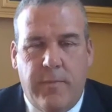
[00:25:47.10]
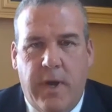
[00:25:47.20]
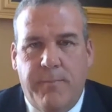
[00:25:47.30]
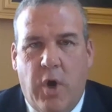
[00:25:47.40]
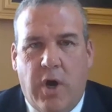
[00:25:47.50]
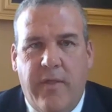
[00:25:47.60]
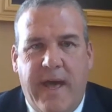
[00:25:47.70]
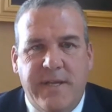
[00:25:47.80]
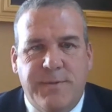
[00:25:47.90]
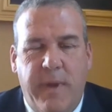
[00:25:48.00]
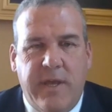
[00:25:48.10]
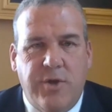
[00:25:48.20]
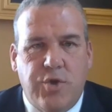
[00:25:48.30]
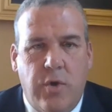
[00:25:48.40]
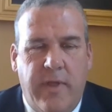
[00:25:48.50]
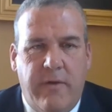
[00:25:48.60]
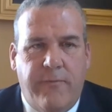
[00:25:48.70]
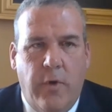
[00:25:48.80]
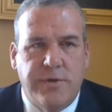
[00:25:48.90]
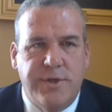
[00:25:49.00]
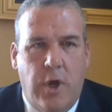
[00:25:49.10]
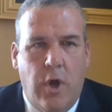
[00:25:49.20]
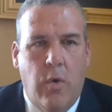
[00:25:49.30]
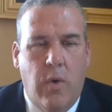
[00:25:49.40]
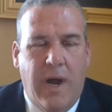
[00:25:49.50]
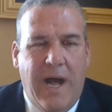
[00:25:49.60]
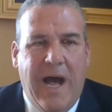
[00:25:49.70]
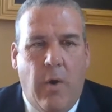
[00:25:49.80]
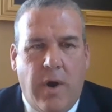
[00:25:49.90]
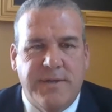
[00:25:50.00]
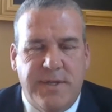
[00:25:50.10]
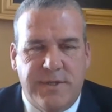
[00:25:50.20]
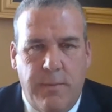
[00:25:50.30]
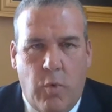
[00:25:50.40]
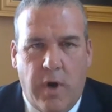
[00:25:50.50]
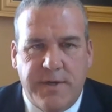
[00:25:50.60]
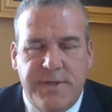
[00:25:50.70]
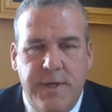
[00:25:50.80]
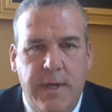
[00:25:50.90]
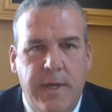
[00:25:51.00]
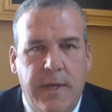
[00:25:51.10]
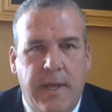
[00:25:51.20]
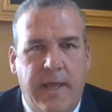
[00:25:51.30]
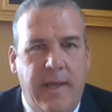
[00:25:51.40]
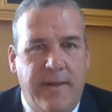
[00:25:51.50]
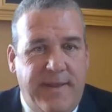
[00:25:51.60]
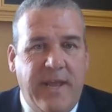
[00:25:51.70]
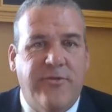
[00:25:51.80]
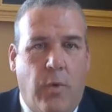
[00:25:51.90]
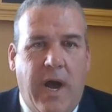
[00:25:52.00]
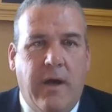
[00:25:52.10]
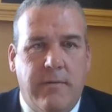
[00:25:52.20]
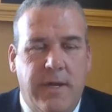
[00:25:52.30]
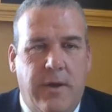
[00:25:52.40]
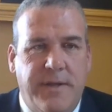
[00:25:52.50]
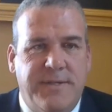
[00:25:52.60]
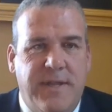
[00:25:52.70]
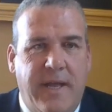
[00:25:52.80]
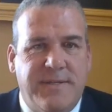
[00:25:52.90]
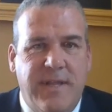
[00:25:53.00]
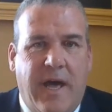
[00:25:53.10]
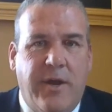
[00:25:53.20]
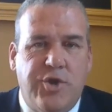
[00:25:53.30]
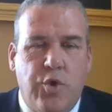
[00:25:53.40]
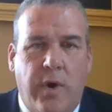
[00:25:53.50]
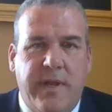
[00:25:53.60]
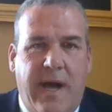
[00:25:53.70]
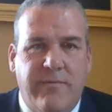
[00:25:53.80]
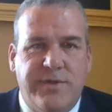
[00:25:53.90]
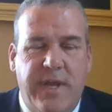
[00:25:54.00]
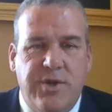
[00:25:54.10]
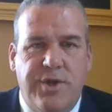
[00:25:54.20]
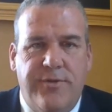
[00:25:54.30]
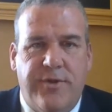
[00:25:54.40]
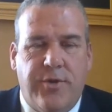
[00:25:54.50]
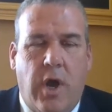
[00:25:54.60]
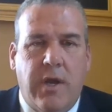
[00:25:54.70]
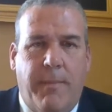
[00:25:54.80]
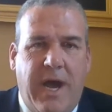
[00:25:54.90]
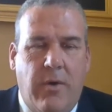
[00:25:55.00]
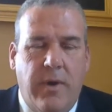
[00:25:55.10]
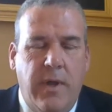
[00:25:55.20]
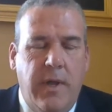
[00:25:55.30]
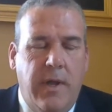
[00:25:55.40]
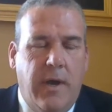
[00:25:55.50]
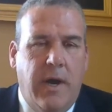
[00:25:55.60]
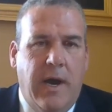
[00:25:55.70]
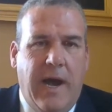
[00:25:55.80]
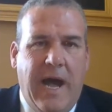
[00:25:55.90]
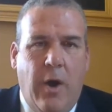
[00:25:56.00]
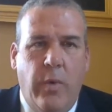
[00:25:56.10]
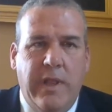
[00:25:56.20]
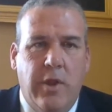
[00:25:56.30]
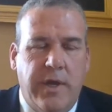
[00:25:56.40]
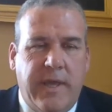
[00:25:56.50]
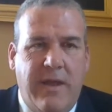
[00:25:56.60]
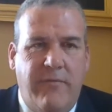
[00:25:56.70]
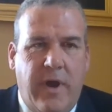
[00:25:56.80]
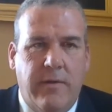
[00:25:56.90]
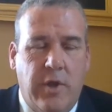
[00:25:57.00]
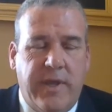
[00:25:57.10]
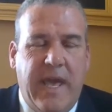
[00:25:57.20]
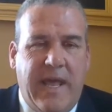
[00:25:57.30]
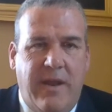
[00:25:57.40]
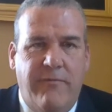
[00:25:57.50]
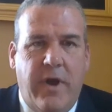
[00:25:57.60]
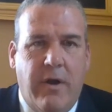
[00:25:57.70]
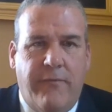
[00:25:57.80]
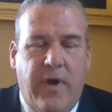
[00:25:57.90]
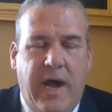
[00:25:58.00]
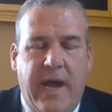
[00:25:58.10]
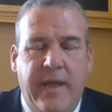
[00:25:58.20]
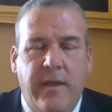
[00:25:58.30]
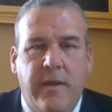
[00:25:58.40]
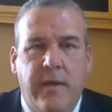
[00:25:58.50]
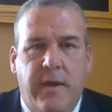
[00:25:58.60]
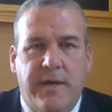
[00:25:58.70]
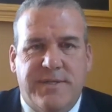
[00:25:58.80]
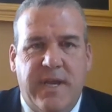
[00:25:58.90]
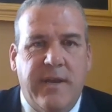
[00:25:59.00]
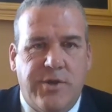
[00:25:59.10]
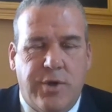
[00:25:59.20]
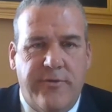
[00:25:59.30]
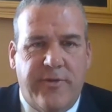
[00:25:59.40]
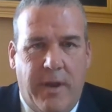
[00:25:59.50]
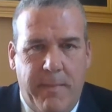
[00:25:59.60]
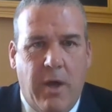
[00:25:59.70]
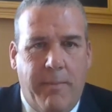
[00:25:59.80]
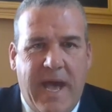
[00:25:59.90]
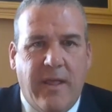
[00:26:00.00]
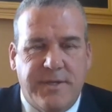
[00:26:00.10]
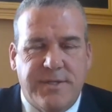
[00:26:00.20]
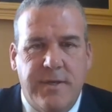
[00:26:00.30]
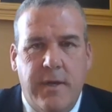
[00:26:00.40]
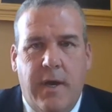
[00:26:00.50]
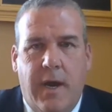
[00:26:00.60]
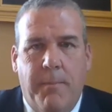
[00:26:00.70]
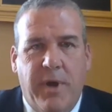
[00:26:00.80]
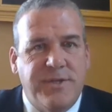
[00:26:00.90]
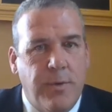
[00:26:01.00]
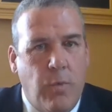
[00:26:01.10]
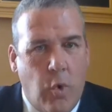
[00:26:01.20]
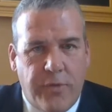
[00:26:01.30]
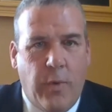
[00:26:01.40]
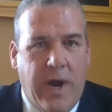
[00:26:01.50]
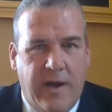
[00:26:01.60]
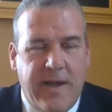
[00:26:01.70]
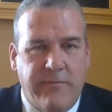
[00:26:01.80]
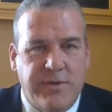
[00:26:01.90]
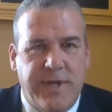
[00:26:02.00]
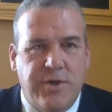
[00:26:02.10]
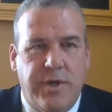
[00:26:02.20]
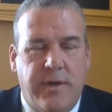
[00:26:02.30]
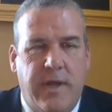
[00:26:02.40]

right? Part of that is making sure that folks know how our system works. It takes a while, it's not a short conversation to talk about how we look at and verify signatures on mail ballots, but it's a worthwhile conversation,